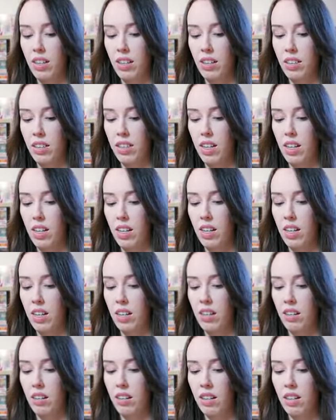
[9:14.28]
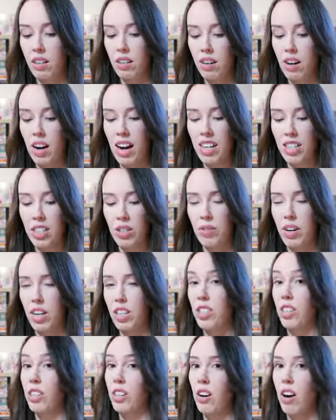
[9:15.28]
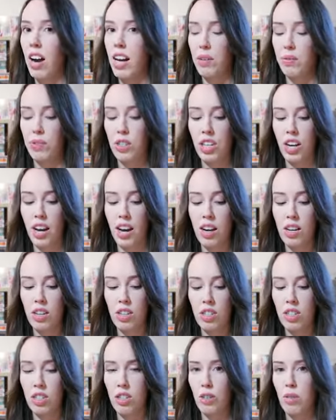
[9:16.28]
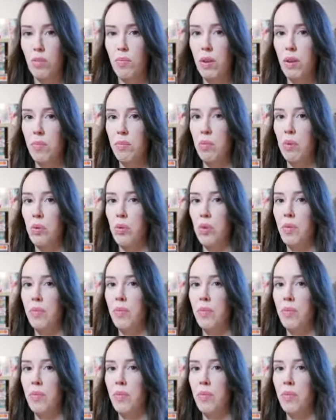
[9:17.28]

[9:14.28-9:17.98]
the art direction kind of changed to a bit more